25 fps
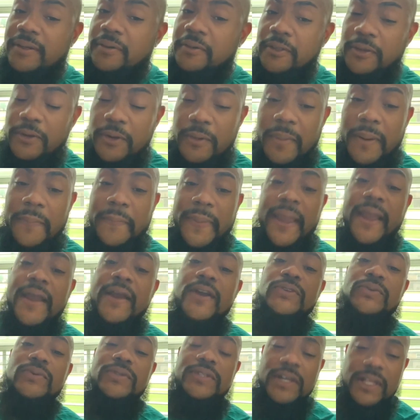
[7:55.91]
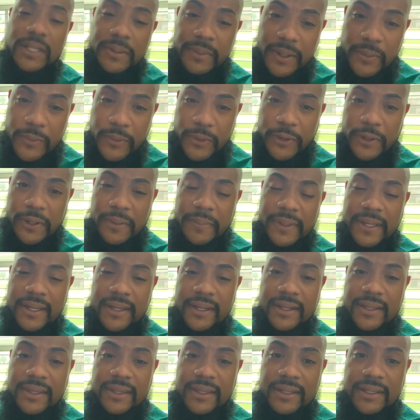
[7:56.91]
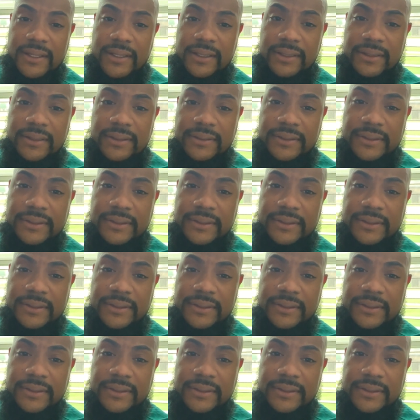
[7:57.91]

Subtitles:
my parents were telling me I wasn't going to be anything.